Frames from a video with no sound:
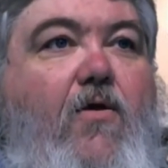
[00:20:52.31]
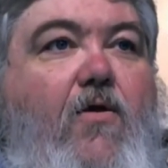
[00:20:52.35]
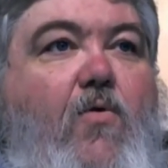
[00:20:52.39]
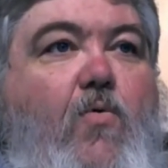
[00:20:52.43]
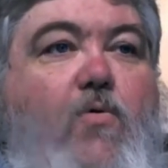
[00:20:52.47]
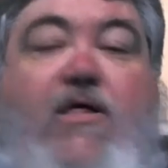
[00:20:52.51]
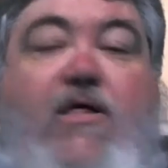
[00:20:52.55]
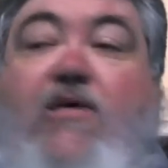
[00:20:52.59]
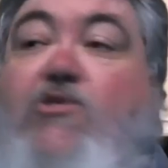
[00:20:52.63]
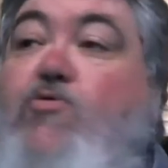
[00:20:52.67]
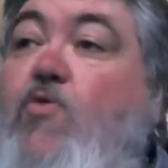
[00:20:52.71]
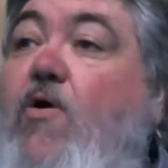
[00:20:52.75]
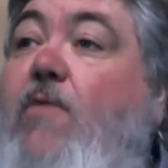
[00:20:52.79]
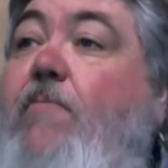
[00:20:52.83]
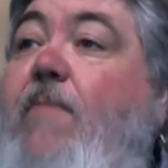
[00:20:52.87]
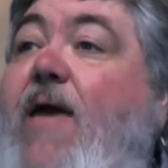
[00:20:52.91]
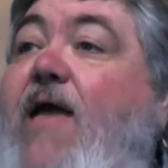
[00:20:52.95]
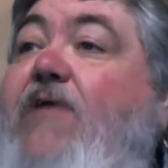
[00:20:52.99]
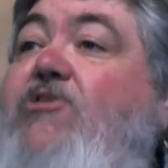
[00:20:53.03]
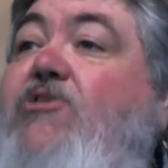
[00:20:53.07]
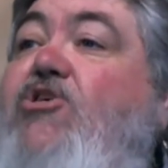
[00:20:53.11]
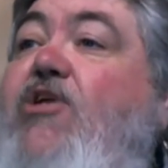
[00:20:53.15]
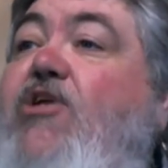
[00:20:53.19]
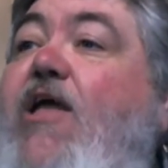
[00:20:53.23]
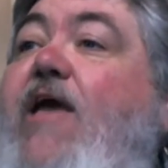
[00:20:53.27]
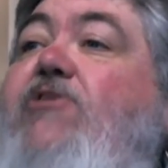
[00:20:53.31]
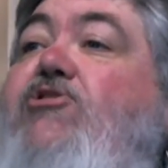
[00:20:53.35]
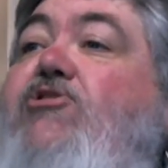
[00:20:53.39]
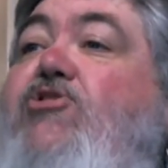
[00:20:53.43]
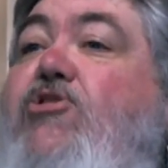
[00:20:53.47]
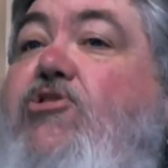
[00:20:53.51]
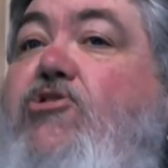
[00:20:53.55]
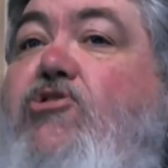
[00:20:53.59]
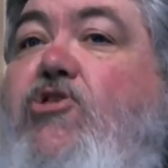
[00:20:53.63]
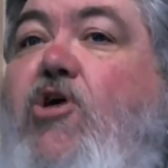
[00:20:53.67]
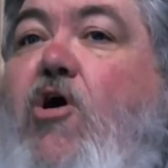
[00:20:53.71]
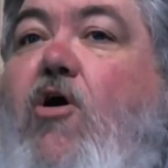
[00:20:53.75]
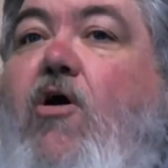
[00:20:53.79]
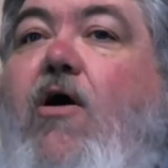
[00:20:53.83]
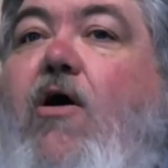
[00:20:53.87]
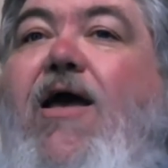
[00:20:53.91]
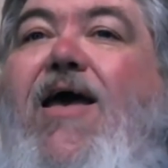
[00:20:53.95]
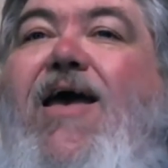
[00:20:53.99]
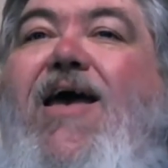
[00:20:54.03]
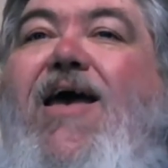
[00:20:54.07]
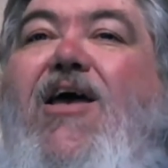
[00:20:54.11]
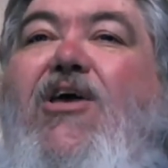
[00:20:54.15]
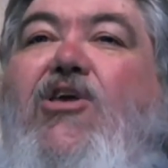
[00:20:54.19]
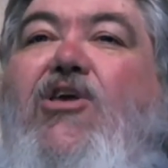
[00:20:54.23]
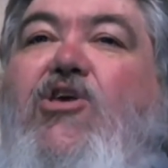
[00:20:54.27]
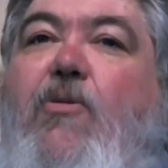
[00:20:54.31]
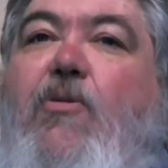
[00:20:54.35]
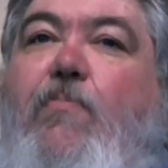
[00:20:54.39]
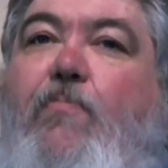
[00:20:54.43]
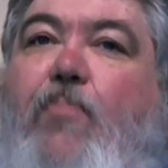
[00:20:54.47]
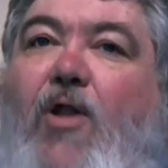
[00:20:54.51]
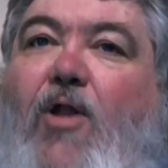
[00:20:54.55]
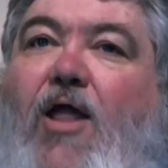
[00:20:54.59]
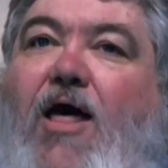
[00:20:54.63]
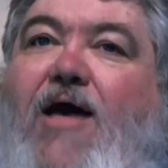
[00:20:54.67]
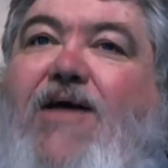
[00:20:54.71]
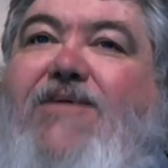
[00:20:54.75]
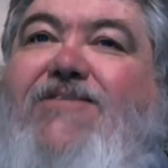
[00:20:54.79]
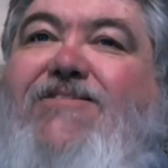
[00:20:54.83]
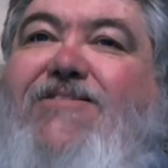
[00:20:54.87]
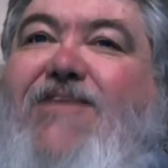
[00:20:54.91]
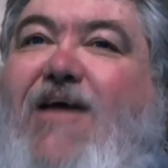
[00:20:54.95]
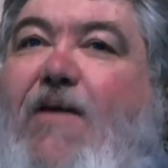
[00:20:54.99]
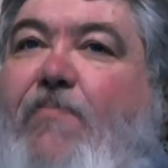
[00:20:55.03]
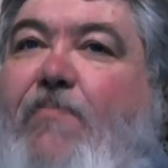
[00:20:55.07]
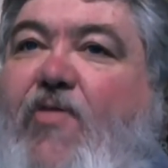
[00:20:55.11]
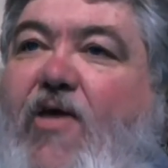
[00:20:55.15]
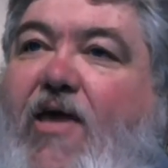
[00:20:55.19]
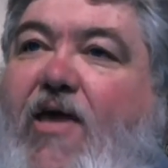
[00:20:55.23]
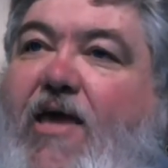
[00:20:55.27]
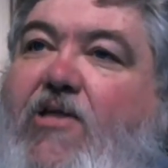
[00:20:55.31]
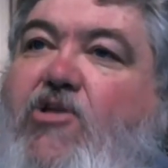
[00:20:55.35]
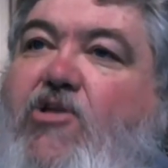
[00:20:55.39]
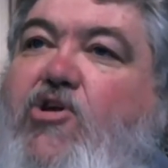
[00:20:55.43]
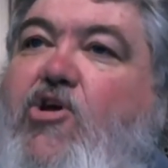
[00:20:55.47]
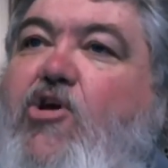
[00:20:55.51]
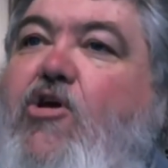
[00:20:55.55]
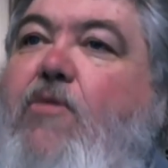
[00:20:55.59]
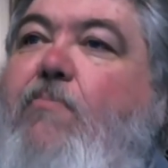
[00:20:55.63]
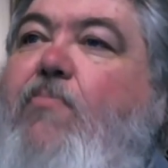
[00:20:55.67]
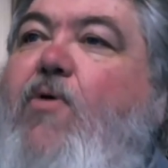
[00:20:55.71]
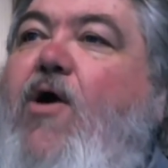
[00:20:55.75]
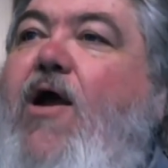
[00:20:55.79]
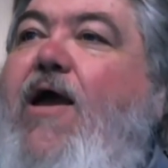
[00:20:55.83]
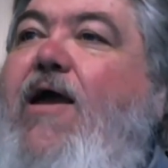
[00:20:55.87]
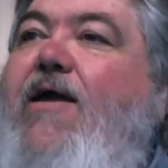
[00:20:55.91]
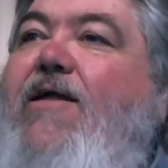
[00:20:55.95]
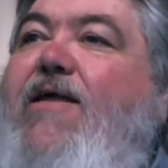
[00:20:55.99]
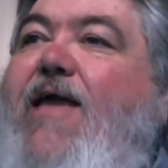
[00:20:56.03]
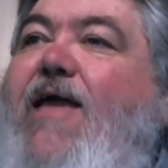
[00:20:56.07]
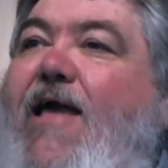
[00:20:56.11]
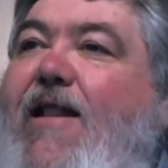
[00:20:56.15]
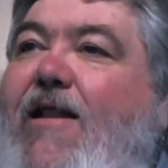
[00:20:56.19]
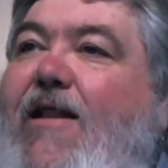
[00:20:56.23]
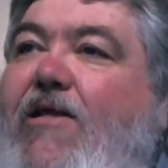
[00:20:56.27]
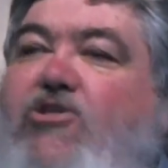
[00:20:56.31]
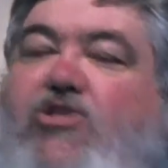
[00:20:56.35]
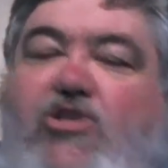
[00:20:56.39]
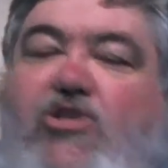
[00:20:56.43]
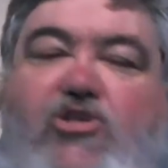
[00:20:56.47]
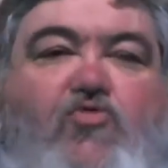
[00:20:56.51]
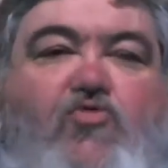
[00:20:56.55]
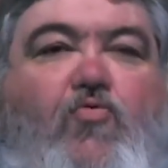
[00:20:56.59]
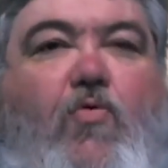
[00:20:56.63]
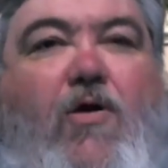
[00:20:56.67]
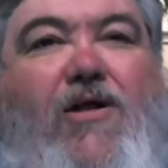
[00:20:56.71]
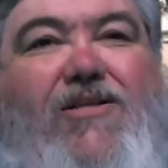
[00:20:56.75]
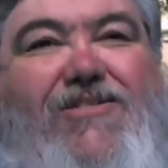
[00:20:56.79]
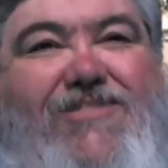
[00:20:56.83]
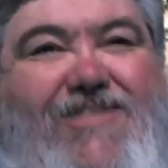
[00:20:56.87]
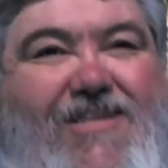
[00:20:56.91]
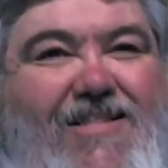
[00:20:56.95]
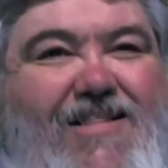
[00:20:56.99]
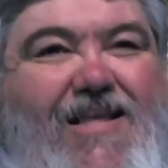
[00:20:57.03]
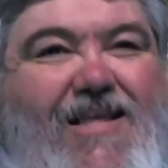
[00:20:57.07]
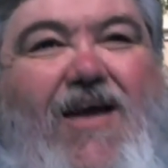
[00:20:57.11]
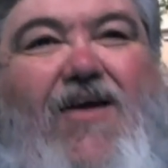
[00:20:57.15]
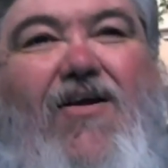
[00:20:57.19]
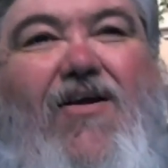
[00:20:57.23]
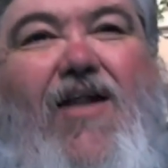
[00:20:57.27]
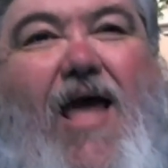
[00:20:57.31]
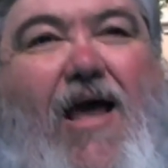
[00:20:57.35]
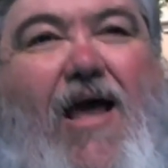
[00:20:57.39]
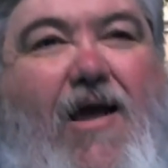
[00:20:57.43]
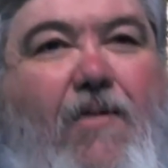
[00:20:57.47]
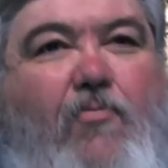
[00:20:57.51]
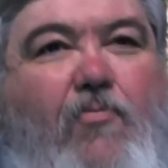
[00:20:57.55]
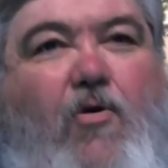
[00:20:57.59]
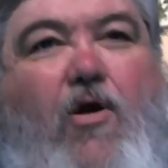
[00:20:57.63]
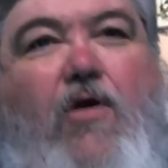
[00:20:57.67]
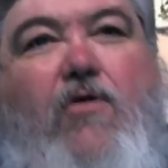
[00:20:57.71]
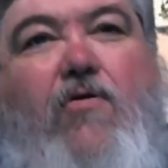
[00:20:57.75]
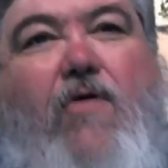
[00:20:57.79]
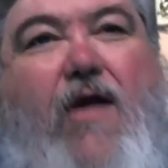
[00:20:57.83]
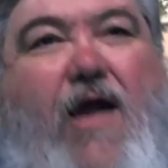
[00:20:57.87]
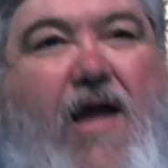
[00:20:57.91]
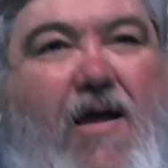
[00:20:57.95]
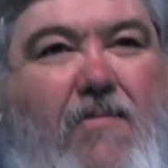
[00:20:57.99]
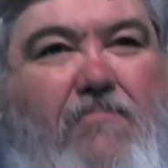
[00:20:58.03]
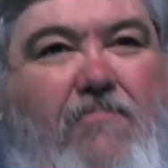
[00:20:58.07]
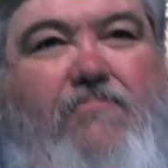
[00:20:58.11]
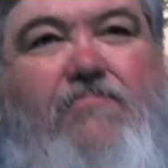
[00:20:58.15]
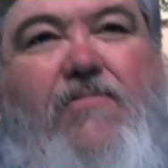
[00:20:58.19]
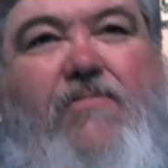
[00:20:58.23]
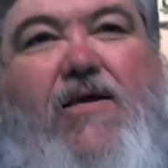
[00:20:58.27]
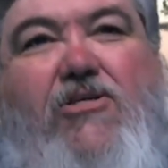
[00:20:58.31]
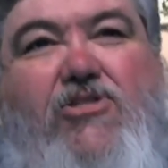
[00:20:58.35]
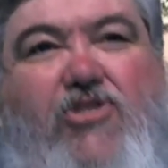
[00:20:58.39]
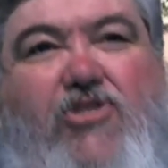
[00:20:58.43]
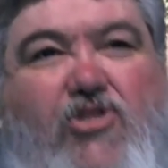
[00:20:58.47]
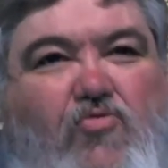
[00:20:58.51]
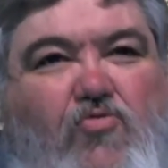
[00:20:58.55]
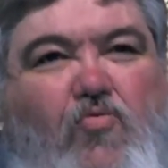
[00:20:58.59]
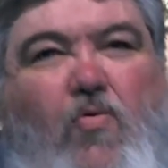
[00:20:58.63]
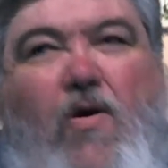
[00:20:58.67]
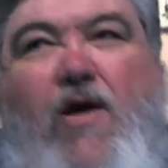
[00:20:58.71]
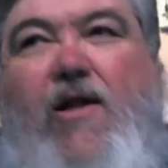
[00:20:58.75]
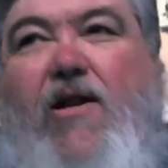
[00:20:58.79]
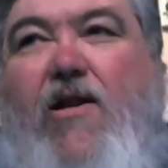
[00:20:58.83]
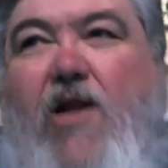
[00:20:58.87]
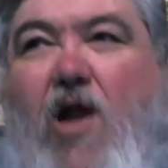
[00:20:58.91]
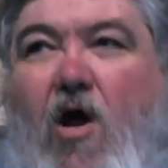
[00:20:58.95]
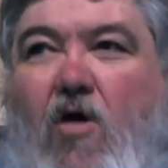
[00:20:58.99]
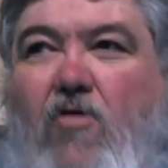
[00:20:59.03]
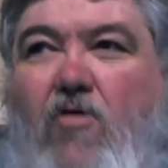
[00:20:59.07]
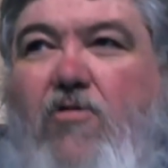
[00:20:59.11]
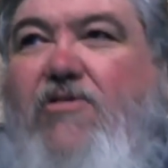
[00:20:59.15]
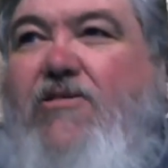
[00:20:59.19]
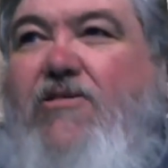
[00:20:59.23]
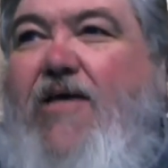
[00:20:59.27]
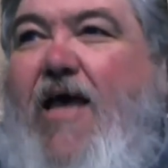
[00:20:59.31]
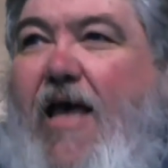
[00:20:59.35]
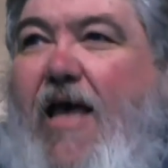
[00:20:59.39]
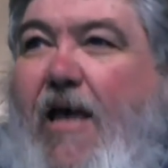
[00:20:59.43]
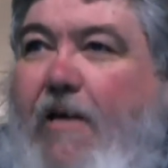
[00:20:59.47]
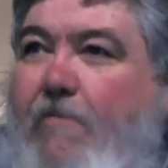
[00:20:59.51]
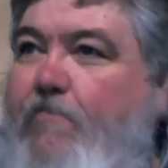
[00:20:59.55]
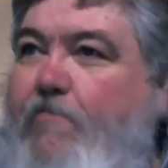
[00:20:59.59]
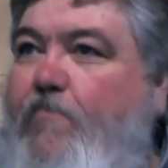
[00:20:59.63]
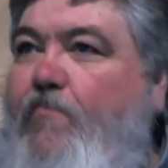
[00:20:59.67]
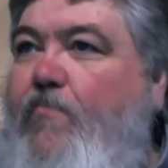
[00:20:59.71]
Well, that's what imaginations are. You plug something into your brain and it just runs in there like a program. It's just running all the time.